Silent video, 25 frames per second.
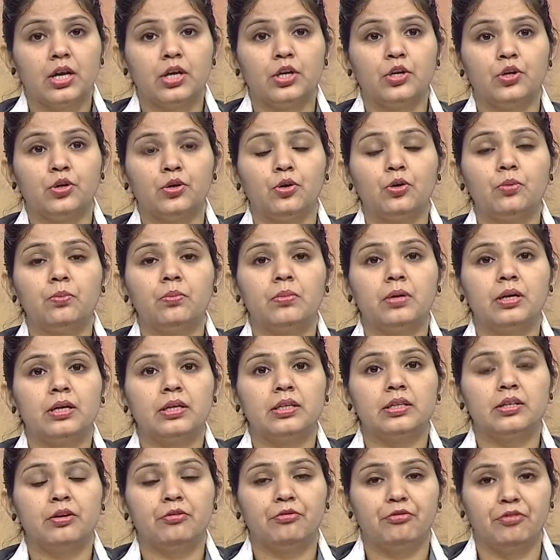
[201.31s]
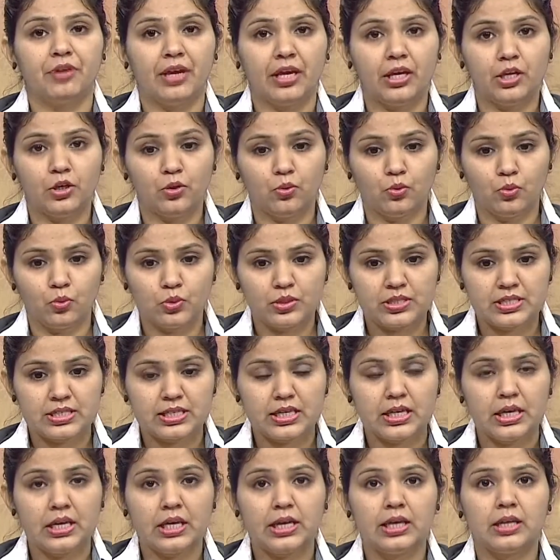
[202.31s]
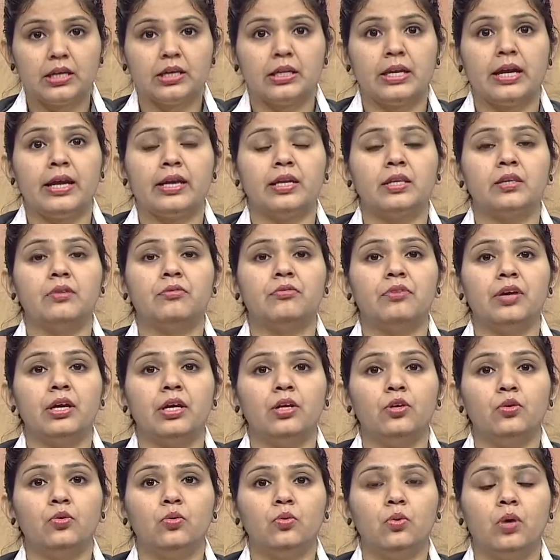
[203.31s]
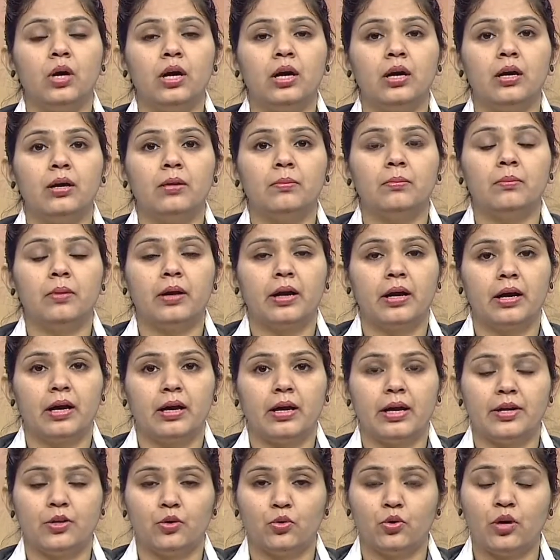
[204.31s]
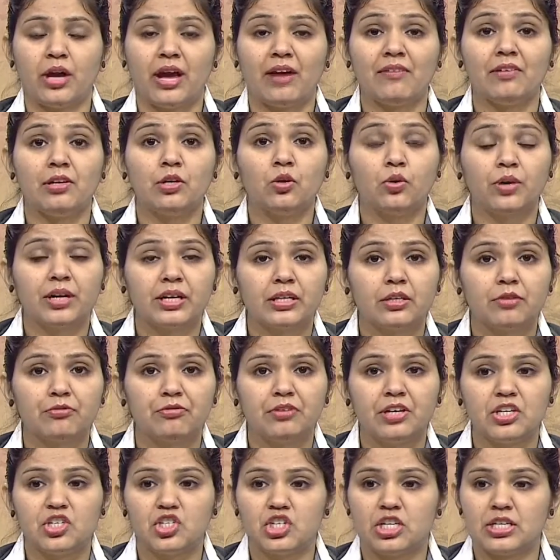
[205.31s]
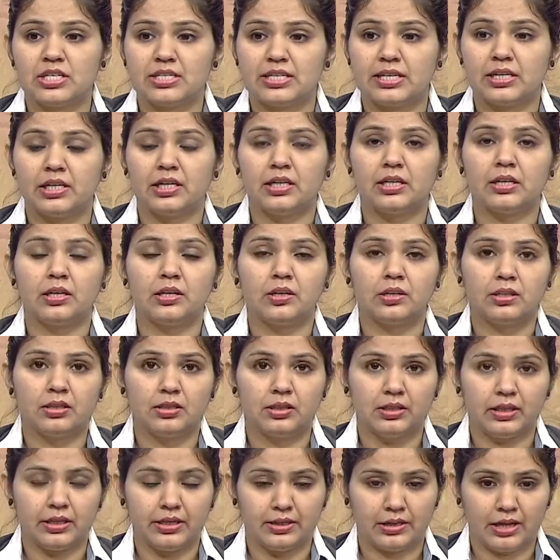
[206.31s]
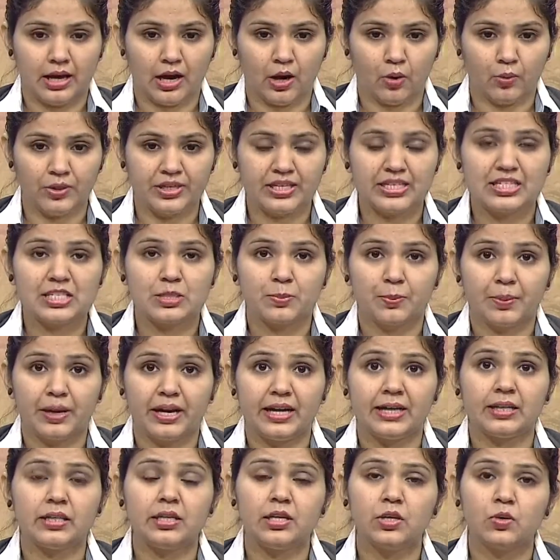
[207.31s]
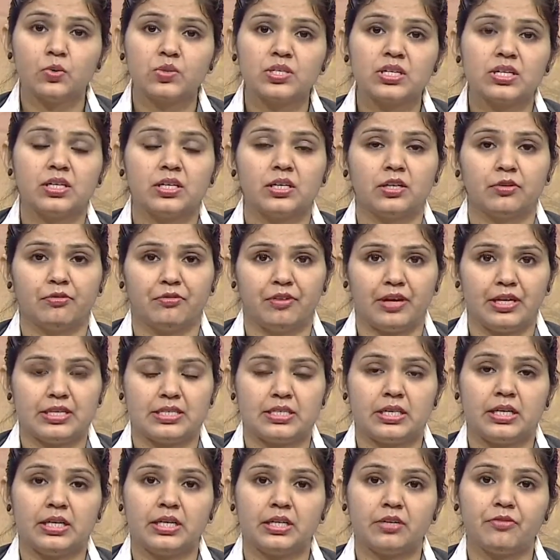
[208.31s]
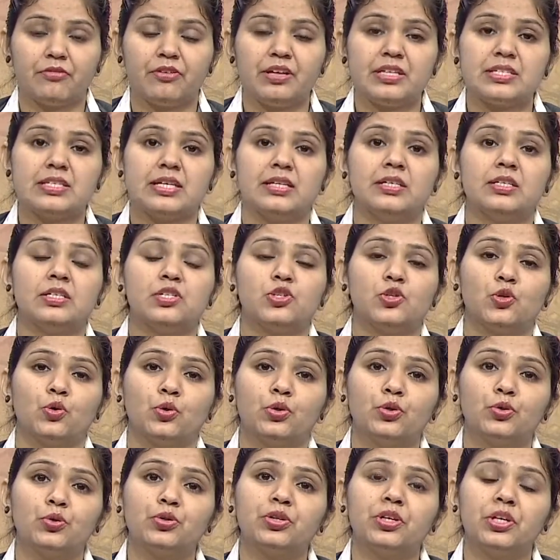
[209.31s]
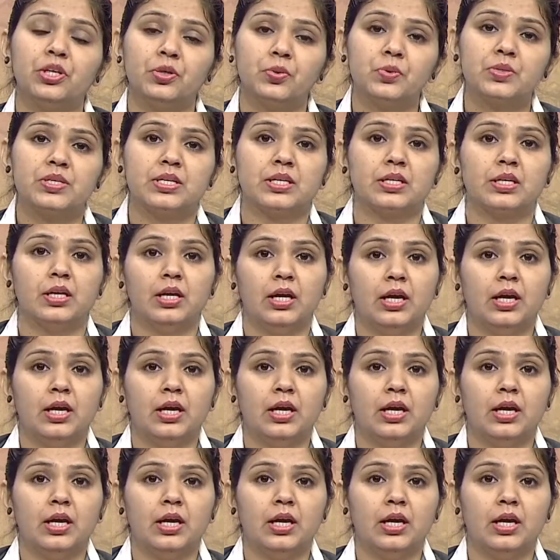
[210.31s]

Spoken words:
The way you see and the way you have a look at the features and how it is spread, the user interface, the interface that is shown to the user,